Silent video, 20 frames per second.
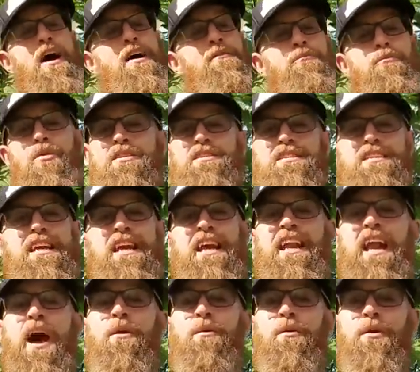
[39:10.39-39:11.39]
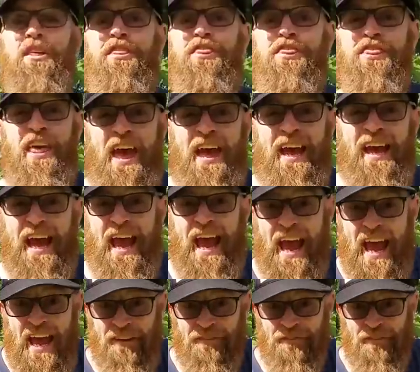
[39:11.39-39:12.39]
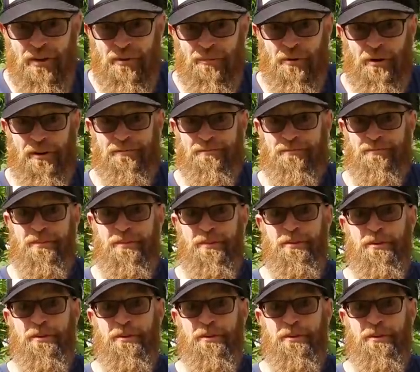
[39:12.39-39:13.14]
Once again, I want to thank everyone